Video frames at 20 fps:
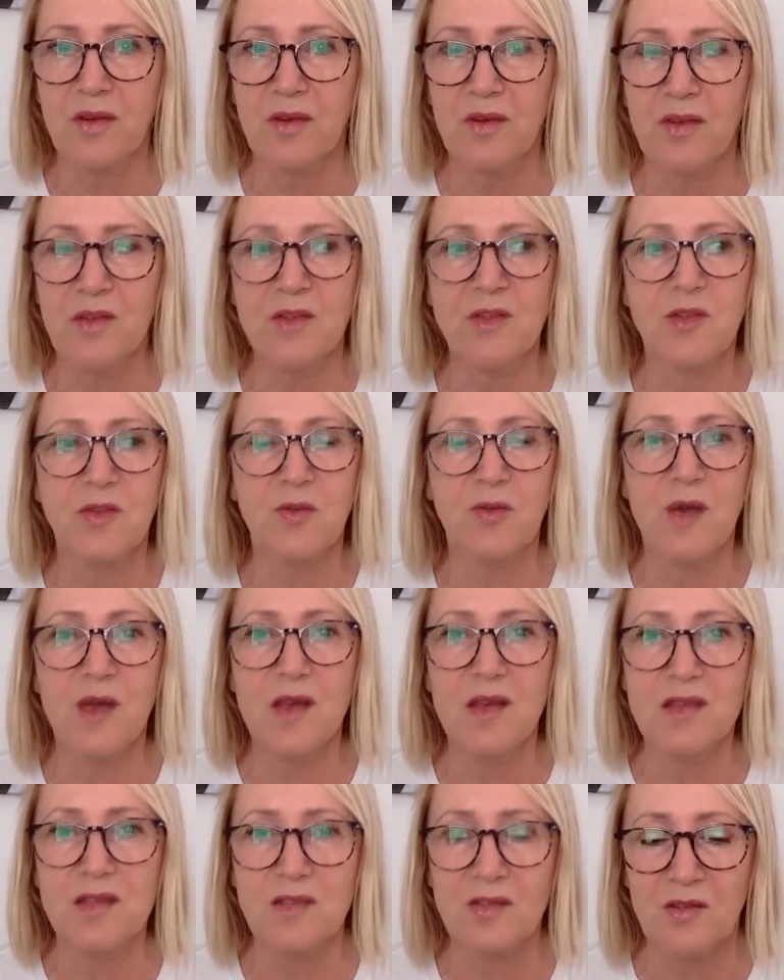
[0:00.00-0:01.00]
There's
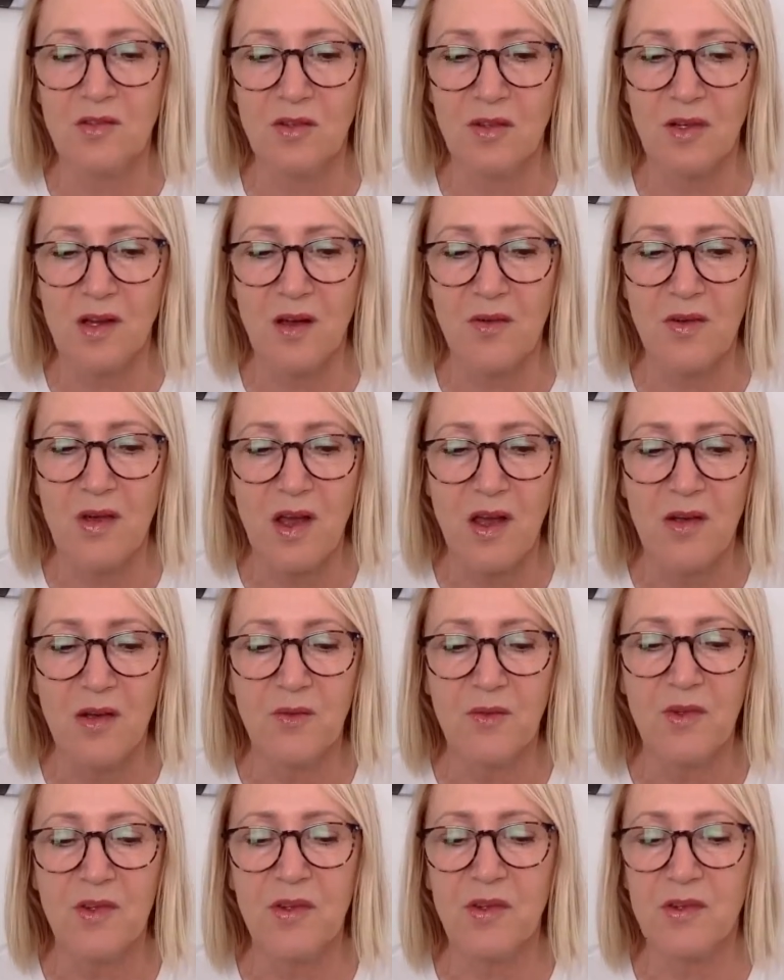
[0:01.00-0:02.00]
grace on your life
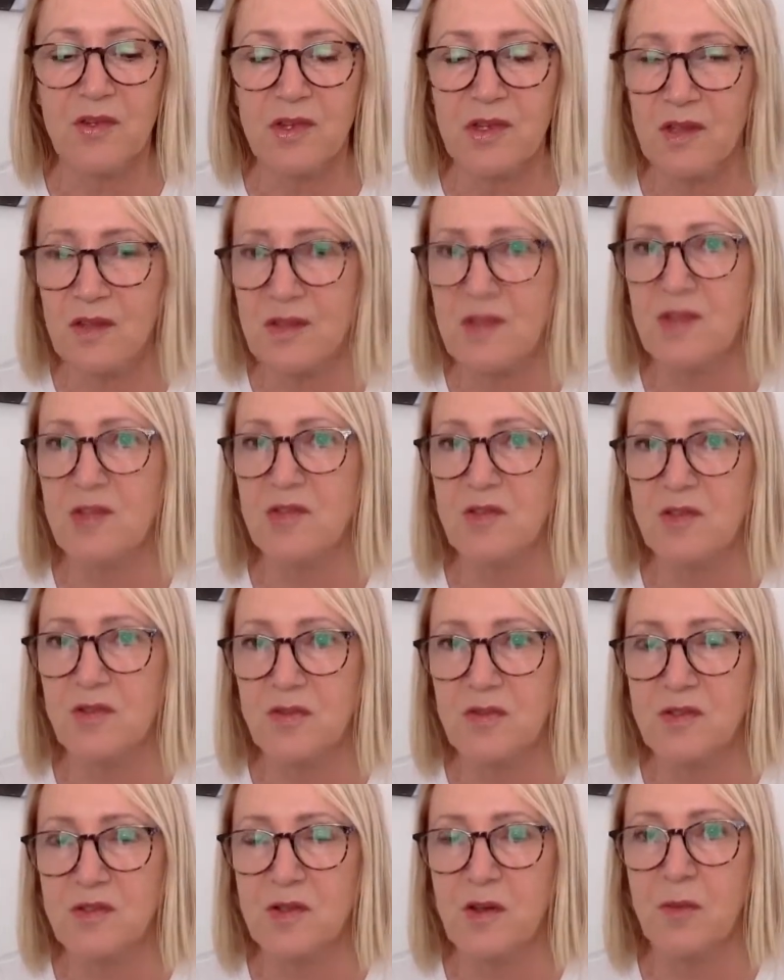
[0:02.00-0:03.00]
for the things that you've
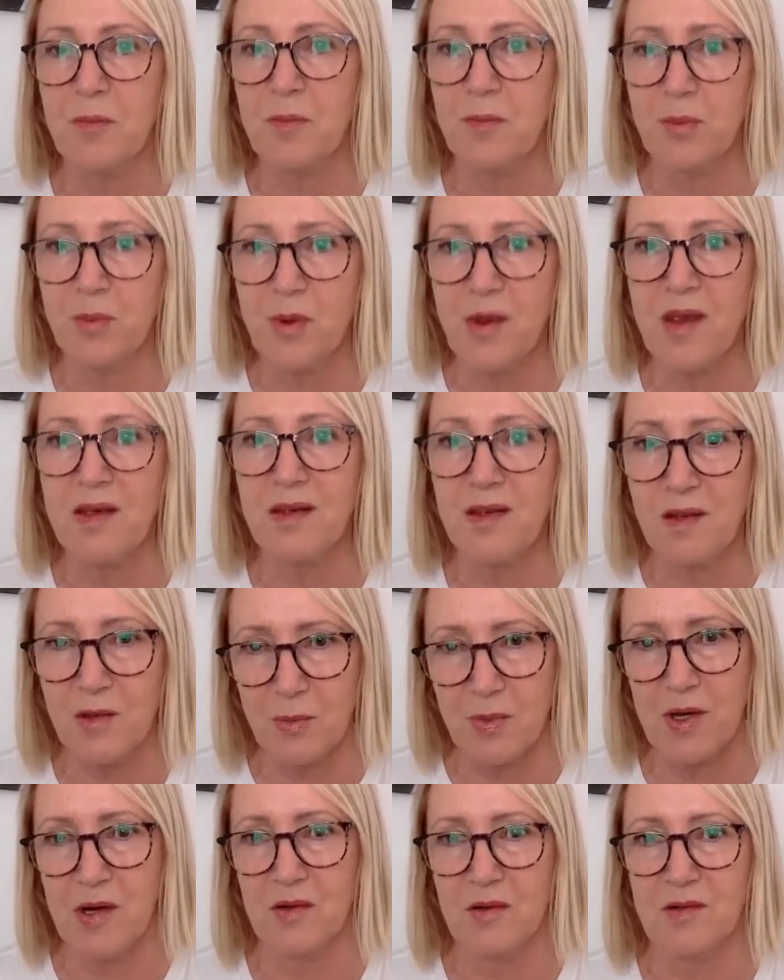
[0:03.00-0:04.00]
stopped praying
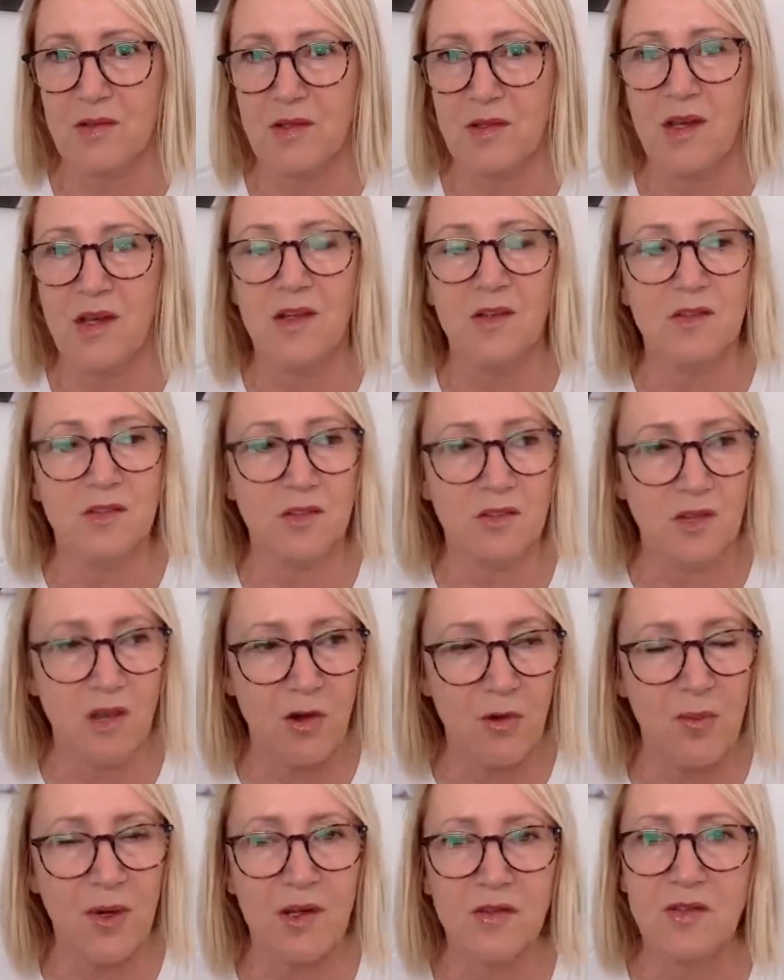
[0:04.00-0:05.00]
about to
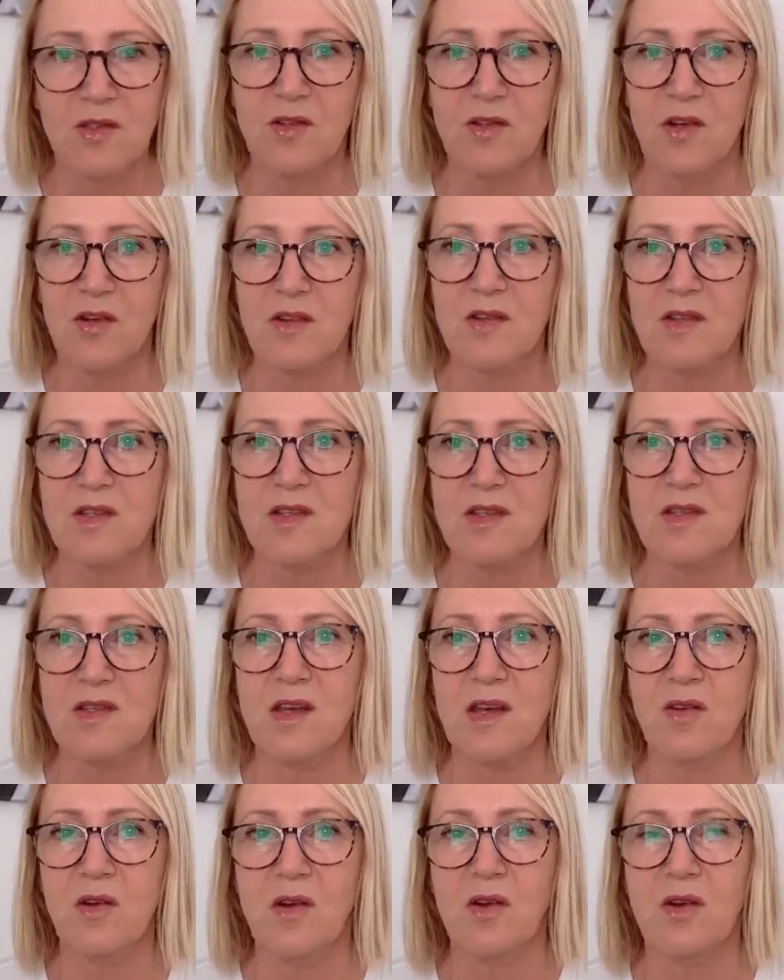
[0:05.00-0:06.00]
go back to God and to
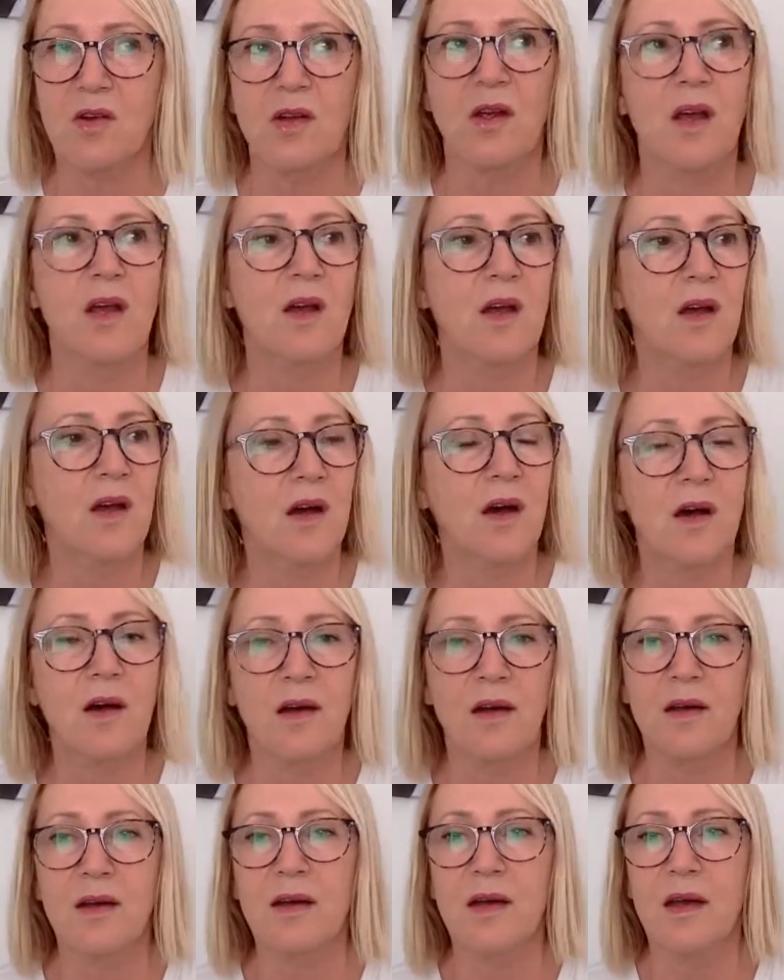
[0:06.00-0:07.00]
say, God,
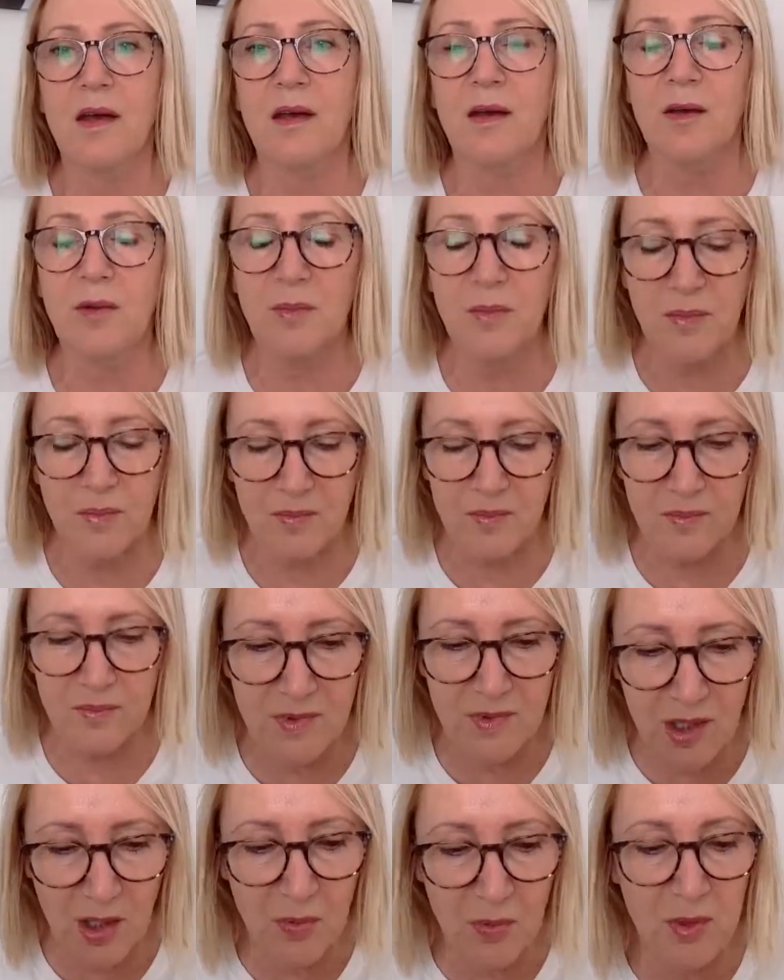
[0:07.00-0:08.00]
I am
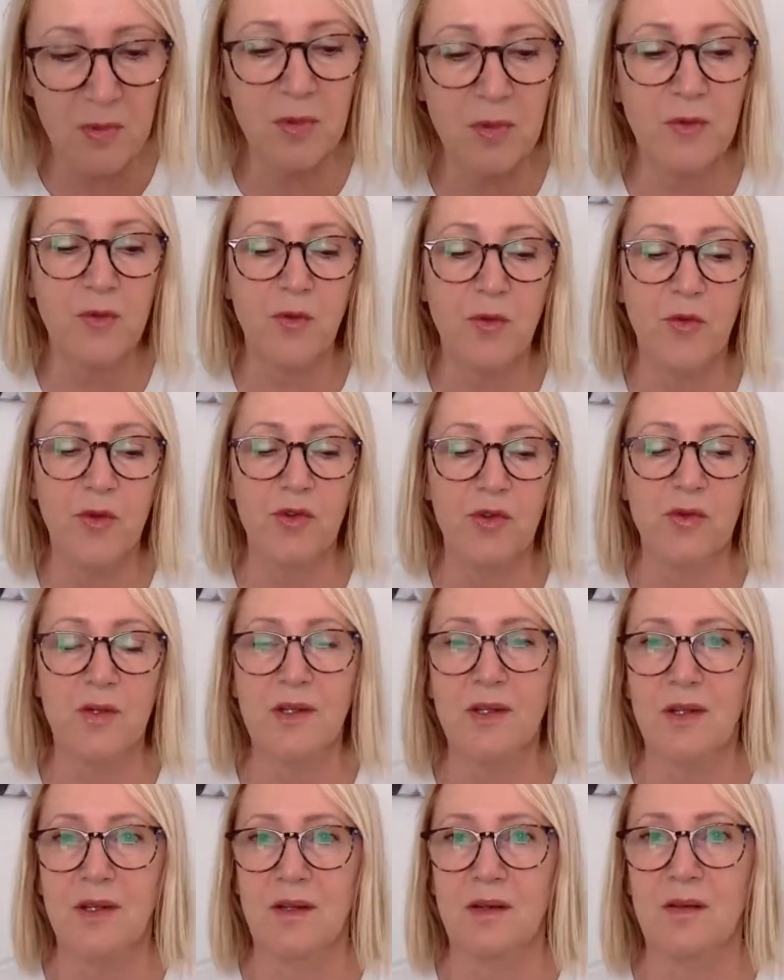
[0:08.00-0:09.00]
coming before you
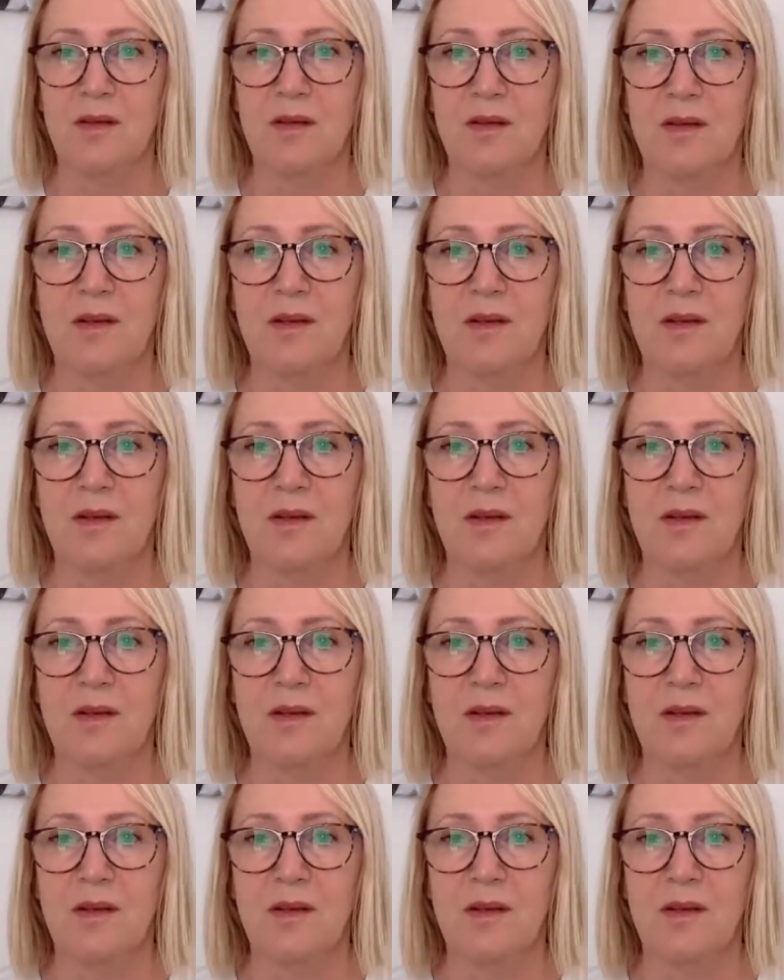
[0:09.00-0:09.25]
again.